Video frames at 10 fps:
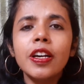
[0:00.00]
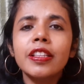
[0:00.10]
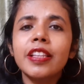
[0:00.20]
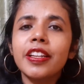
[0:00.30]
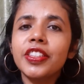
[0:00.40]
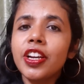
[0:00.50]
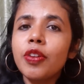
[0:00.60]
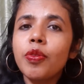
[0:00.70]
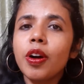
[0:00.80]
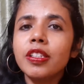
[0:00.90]
that
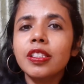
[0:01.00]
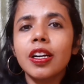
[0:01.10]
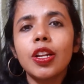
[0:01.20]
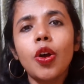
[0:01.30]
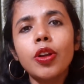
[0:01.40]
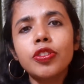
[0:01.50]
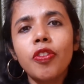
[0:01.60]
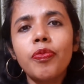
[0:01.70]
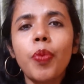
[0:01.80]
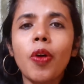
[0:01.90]
there was a lot
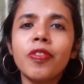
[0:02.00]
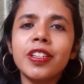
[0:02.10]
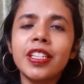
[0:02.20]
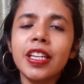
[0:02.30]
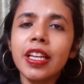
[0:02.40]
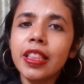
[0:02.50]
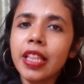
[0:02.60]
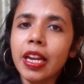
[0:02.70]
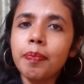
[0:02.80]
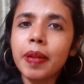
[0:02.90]
of poverty in
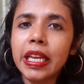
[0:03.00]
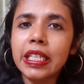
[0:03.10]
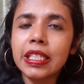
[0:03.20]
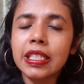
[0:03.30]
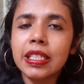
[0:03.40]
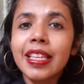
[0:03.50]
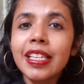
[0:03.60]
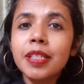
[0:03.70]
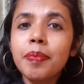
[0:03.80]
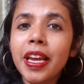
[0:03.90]
that place.
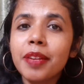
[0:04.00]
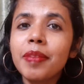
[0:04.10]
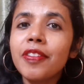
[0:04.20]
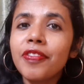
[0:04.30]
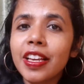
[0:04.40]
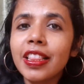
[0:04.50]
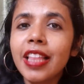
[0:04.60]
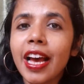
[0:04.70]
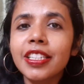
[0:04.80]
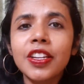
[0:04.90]
This made me feel
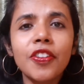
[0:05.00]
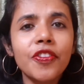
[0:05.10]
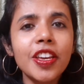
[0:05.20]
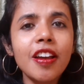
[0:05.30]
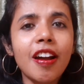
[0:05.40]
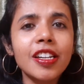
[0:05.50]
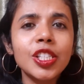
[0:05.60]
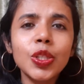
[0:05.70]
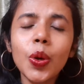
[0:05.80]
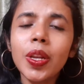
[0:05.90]
that we are
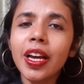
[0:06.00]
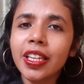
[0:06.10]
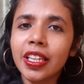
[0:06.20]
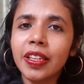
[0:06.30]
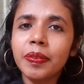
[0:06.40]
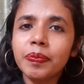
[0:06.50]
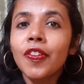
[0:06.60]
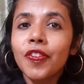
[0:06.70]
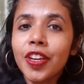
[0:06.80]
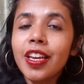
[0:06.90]
so lucky.
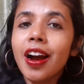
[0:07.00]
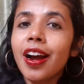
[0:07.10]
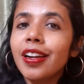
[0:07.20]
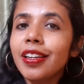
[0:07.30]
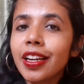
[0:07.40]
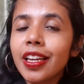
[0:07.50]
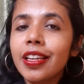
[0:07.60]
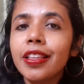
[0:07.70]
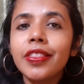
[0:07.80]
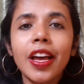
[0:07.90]
We are
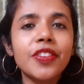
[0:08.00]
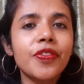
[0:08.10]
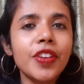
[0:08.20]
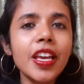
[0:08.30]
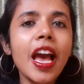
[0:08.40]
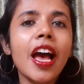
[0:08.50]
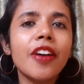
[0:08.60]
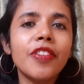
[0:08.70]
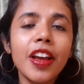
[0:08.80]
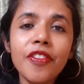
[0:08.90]
lucky that we
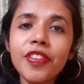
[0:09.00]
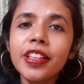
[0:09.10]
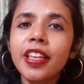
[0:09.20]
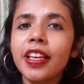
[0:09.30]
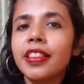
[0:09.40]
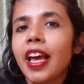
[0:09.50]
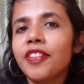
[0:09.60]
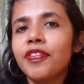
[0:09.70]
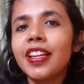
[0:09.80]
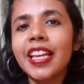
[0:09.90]
have everything
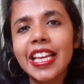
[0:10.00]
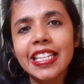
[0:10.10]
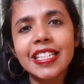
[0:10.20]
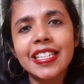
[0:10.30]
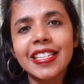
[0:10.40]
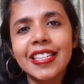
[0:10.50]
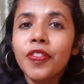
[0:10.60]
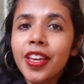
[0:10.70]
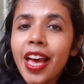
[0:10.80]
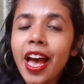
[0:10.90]
that we need.
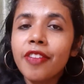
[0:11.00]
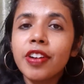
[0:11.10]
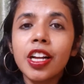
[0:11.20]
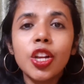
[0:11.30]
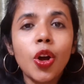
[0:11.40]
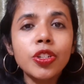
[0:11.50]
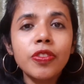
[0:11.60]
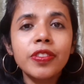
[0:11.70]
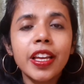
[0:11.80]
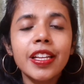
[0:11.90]
We have a lot
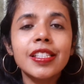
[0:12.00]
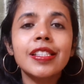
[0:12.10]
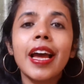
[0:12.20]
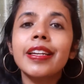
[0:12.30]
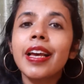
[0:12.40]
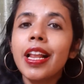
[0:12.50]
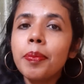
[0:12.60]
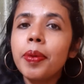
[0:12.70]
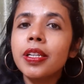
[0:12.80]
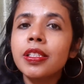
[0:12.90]
of things that
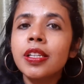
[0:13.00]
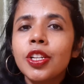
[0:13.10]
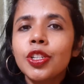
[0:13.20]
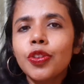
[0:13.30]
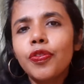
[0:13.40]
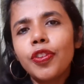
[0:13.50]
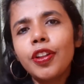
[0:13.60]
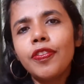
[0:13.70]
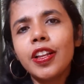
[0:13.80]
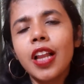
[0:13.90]
help us to
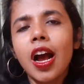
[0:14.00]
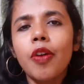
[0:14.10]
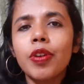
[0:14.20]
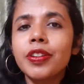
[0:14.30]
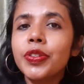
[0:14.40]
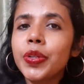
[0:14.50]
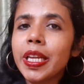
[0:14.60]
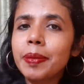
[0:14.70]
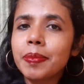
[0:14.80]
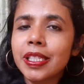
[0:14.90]
fulfill our
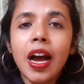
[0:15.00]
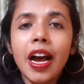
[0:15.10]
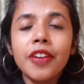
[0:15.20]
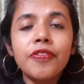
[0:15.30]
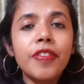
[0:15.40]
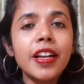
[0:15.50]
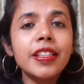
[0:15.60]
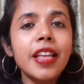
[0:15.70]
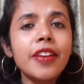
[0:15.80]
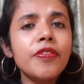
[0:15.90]
dreams. I
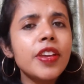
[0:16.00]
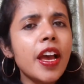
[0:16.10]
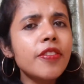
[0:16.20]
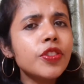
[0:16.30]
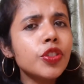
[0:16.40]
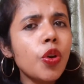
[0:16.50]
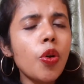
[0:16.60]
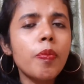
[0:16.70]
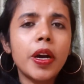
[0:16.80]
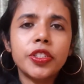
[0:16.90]
felt that we have
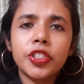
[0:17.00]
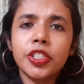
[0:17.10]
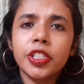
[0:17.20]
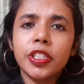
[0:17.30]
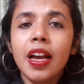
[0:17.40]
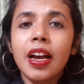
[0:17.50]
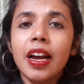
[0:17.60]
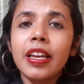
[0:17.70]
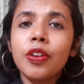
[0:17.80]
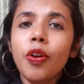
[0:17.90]
so much.
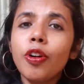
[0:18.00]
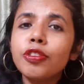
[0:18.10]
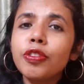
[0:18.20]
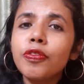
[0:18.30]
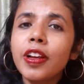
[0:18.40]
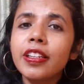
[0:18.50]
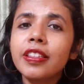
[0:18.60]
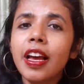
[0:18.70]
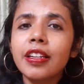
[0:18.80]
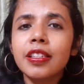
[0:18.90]
I also felt
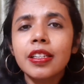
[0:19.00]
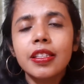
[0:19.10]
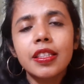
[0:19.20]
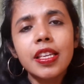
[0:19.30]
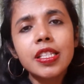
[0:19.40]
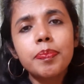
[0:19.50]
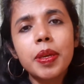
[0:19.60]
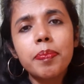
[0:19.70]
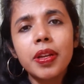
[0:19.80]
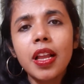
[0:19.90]
that these
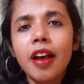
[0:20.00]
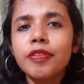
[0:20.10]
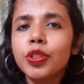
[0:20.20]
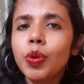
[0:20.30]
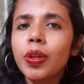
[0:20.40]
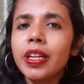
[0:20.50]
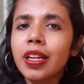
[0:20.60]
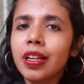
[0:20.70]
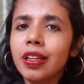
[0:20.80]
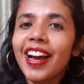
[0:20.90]
people have so
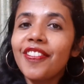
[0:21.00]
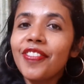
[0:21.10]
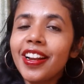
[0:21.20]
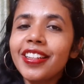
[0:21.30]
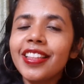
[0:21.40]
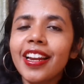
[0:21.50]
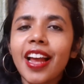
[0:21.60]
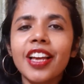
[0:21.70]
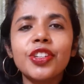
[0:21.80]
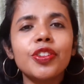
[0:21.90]
little. I felt that
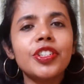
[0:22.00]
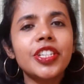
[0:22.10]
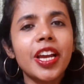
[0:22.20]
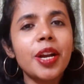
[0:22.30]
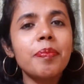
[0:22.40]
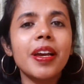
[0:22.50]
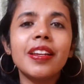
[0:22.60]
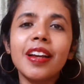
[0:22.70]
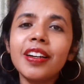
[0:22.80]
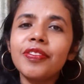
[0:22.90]
I should share my
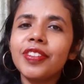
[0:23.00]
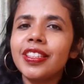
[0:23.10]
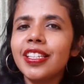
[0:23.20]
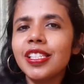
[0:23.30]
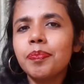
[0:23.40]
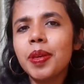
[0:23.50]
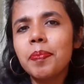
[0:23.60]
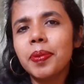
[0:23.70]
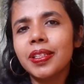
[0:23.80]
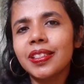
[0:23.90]
luck with these
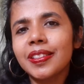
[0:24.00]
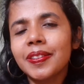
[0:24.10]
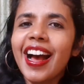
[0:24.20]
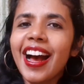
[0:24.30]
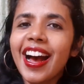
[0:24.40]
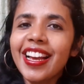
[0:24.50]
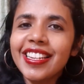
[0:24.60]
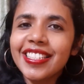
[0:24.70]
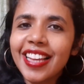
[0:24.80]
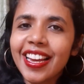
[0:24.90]
people. I
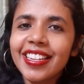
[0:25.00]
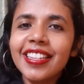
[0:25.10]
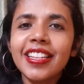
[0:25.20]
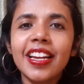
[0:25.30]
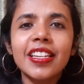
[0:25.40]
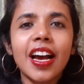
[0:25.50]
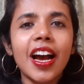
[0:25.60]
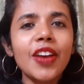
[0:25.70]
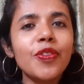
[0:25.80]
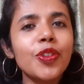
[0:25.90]
decided that
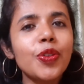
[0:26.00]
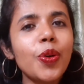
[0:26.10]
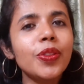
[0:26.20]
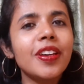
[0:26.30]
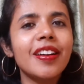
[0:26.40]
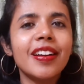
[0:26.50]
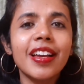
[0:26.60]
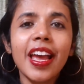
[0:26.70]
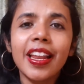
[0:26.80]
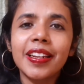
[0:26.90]
I would go there
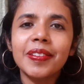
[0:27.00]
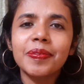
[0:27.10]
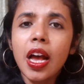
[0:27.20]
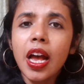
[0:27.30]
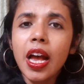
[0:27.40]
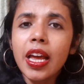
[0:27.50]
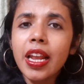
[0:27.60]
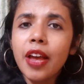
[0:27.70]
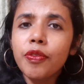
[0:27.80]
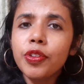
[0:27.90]
again. And
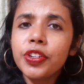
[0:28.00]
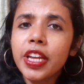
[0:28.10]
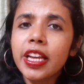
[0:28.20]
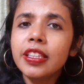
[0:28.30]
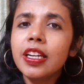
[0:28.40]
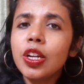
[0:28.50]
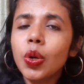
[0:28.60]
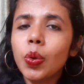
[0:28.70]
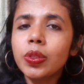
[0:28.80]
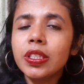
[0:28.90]
I would take the
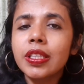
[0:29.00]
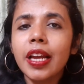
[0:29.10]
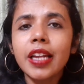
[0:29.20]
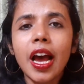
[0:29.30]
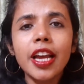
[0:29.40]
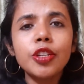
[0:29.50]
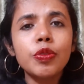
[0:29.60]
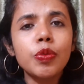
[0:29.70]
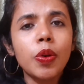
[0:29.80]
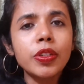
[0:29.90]
clothes that I
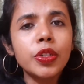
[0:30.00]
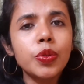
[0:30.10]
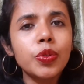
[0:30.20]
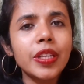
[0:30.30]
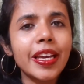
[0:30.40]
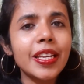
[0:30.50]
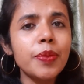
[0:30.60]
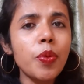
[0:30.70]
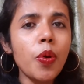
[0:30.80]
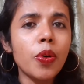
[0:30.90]
do not use
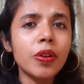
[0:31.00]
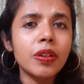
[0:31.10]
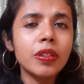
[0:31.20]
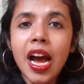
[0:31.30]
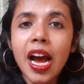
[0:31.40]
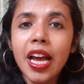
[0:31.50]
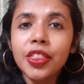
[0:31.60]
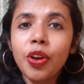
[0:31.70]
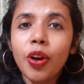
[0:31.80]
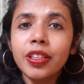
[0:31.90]
anymore. I
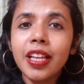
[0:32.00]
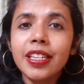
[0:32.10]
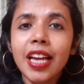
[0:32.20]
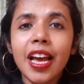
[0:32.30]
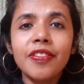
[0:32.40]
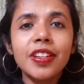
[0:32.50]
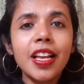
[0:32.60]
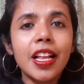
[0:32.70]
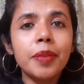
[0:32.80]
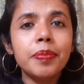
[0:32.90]
thought that I will
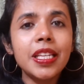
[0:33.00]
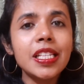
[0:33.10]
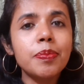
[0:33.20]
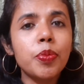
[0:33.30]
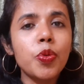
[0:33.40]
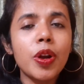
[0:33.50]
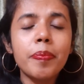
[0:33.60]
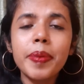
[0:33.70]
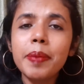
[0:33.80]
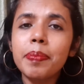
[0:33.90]
help these poor
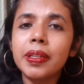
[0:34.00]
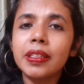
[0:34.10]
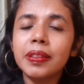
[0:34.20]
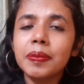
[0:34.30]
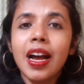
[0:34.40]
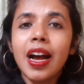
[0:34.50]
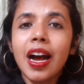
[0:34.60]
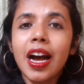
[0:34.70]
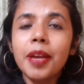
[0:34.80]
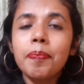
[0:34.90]
people.
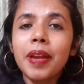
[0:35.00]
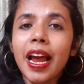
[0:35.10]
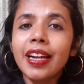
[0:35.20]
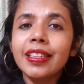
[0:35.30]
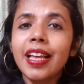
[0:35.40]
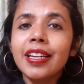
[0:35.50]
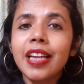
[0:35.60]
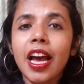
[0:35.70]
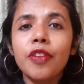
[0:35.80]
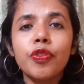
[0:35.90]
I planned that
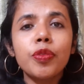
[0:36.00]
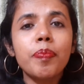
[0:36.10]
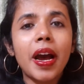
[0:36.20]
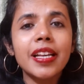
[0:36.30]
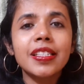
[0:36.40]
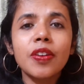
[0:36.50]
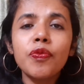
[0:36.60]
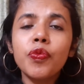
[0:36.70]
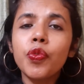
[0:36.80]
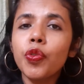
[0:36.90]
I would buy
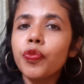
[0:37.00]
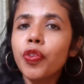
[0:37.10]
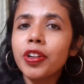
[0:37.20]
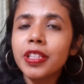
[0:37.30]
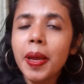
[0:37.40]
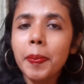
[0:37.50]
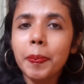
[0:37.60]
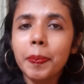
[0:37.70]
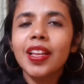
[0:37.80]
some food for them.